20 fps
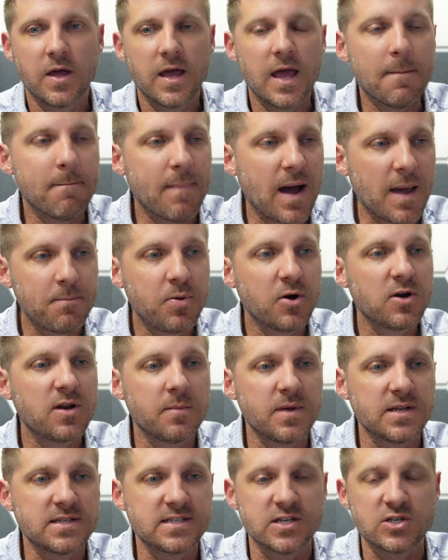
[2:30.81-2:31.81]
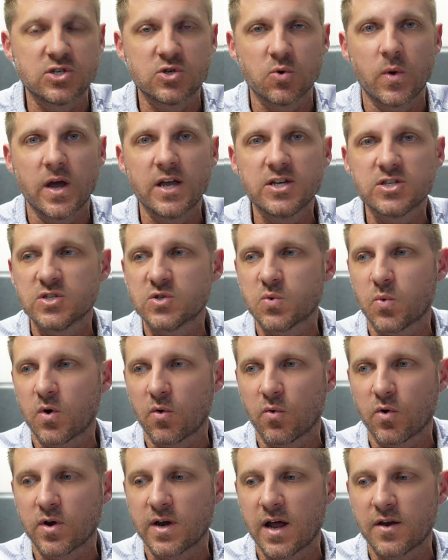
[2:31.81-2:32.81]
It might put them in situations where
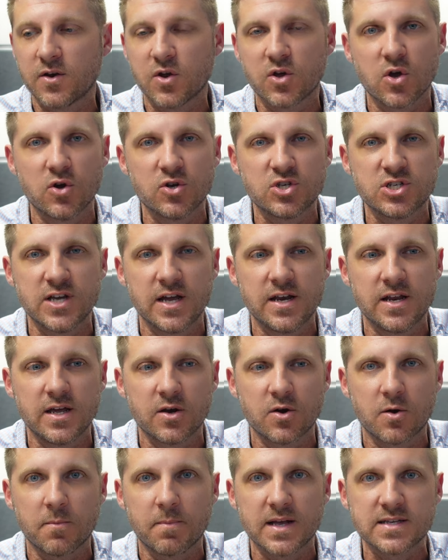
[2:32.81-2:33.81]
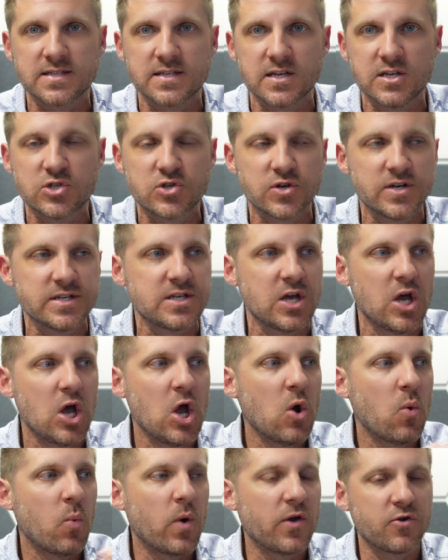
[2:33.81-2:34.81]
we're not negotiating in our best interest,
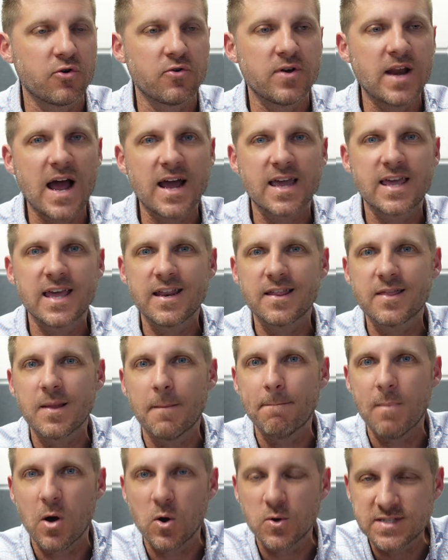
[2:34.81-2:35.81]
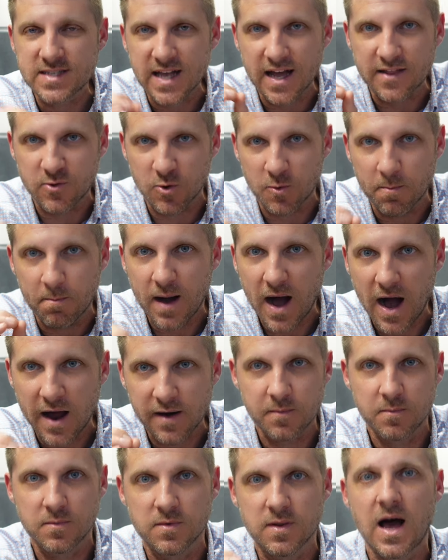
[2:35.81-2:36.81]
where they're not getting the most at their
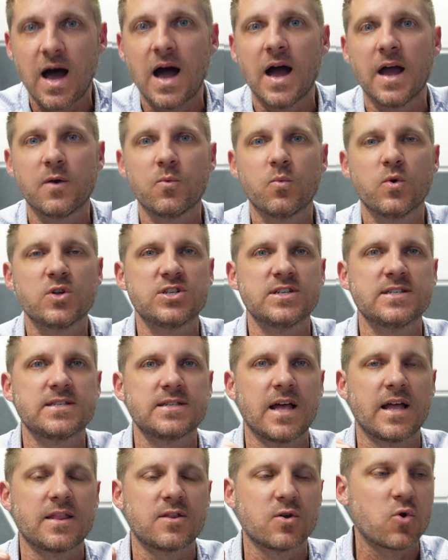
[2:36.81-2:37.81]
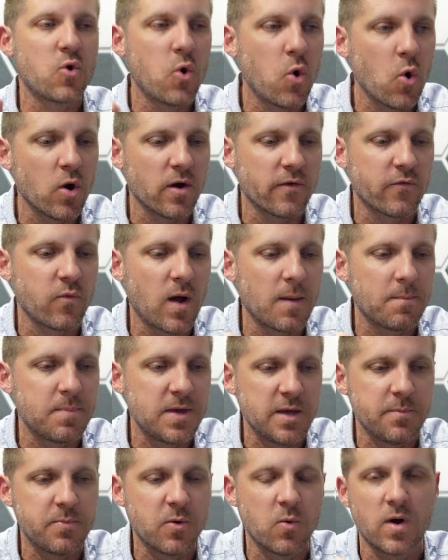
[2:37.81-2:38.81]
bottom line, which is at the core of why
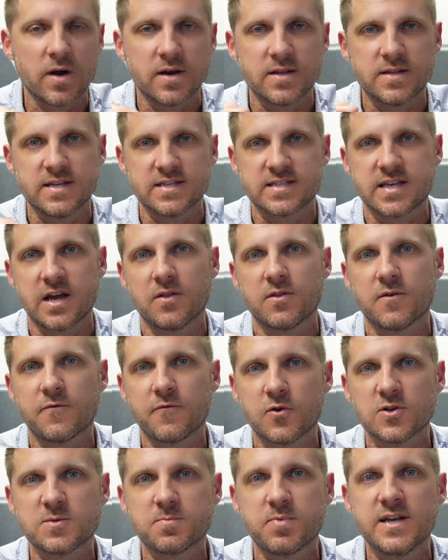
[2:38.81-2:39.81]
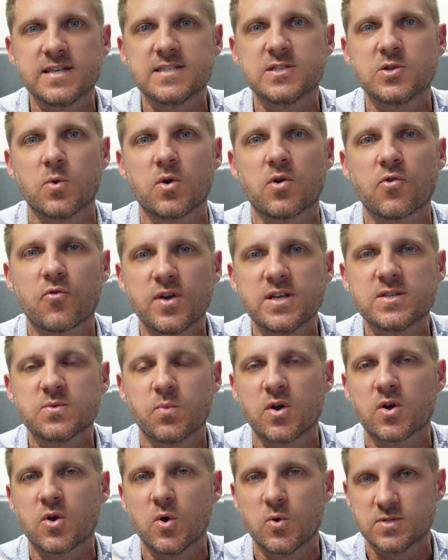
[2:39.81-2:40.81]
people want to discount in the first place to increase
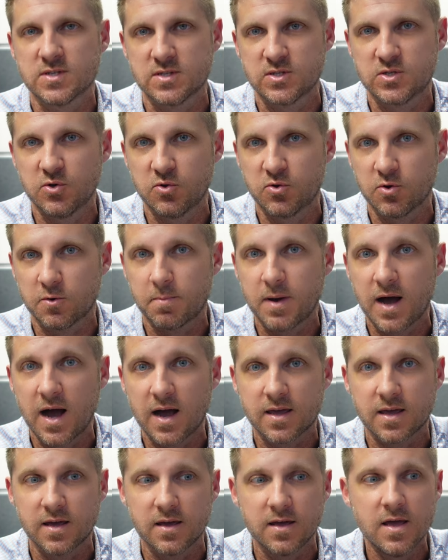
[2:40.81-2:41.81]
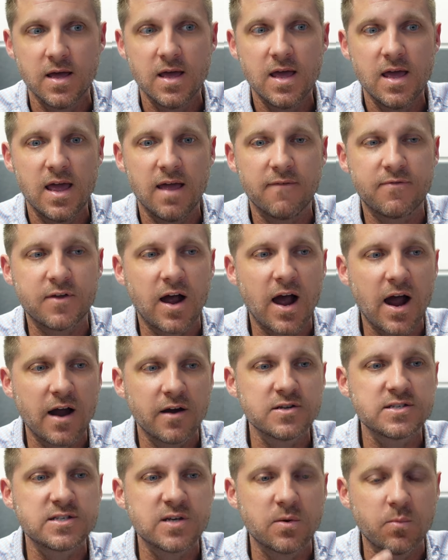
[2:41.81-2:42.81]
what goes into their pocket. If they
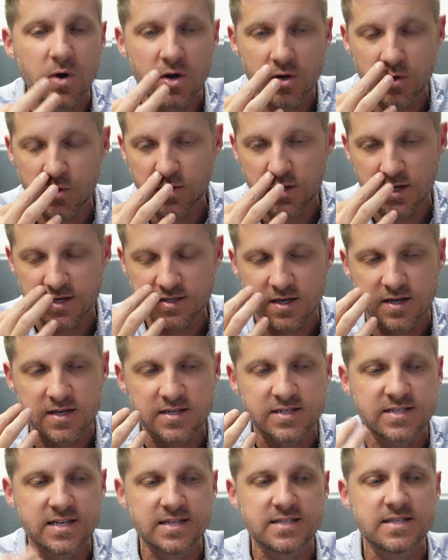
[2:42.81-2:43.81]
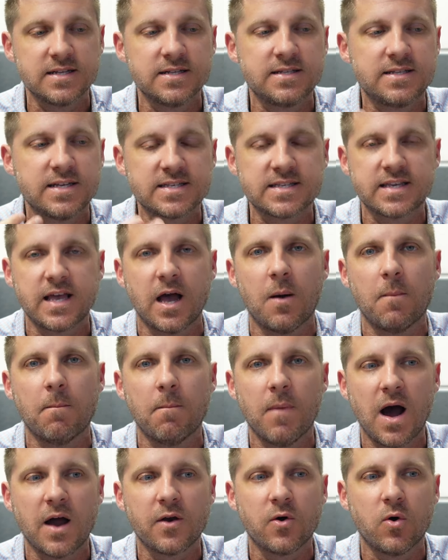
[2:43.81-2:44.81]
hire someone who does a consistent discount
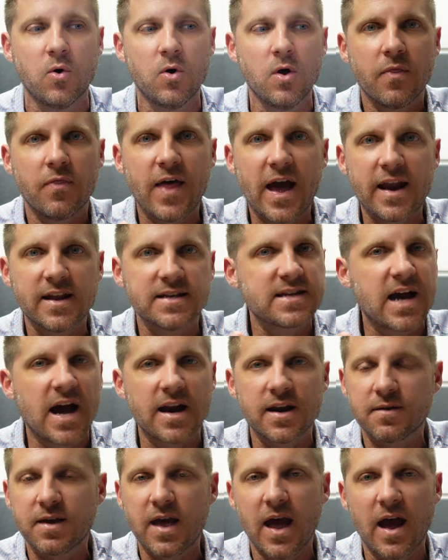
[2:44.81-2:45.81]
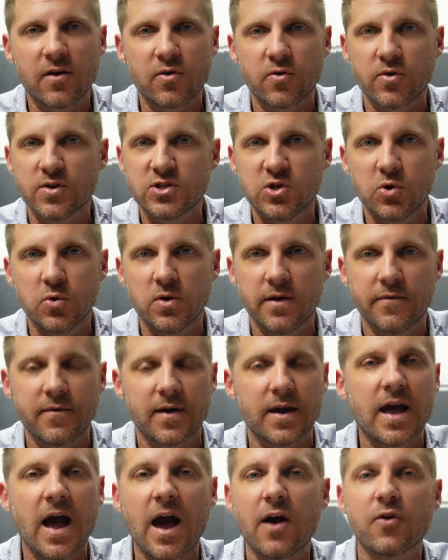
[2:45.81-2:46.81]
model, that is kind of counterintuitive
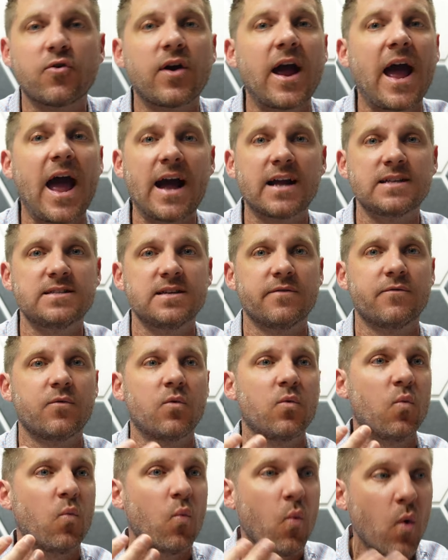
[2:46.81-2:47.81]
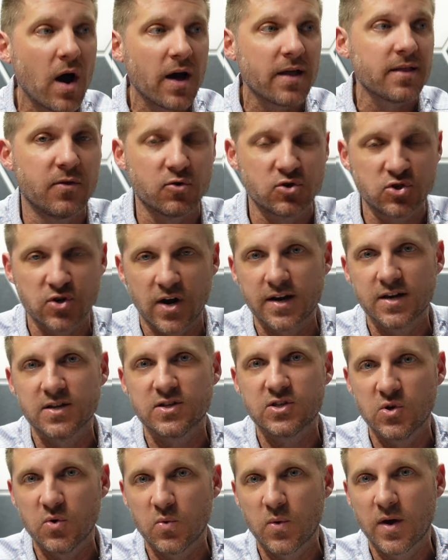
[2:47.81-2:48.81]
and counteractive what they're trying to
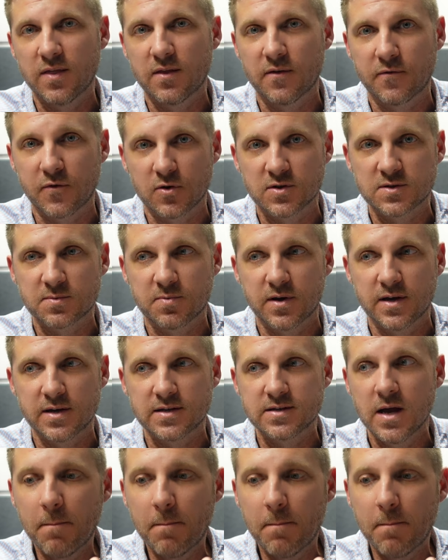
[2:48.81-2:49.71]
do in the first place.